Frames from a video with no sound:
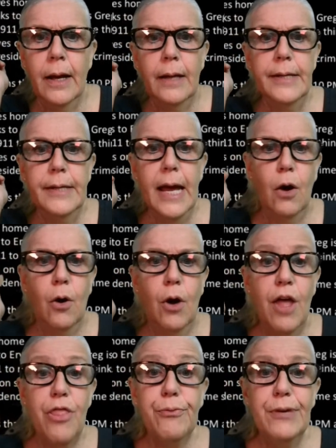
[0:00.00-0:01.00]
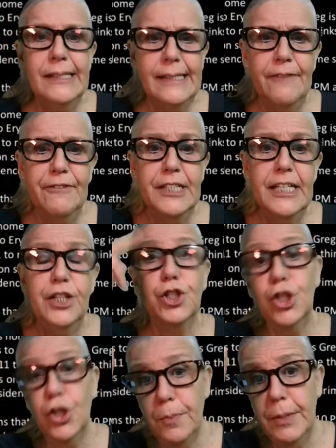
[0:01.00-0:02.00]
Now, at 3:17,
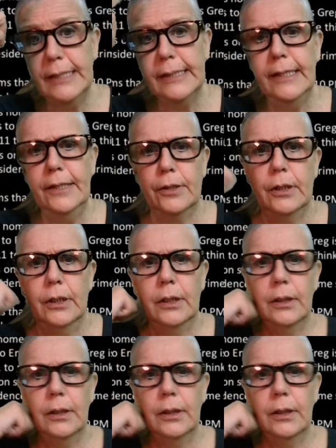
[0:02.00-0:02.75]
two minutes later,